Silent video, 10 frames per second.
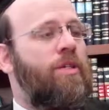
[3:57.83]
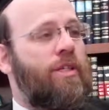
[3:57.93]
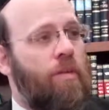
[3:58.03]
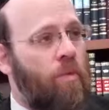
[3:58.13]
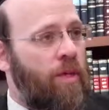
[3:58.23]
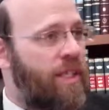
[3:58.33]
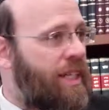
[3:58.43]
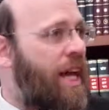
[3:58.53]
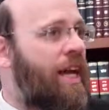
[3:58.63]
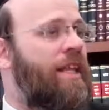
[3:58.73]
Some want to
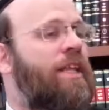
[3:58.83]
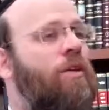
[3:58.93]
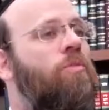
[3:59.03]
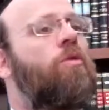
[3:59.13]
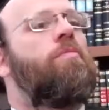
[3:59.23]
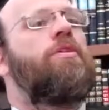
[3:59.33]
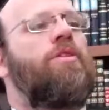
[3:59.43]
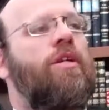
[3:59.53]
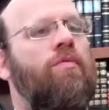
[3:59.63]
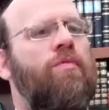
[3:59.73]
say there's no
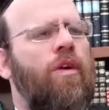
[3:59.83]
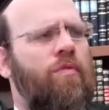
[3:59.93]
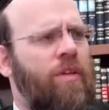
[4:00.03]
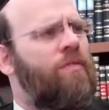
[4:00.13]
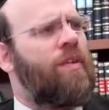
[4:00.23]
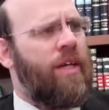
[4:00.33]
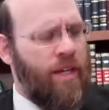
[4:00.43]
prohibition of living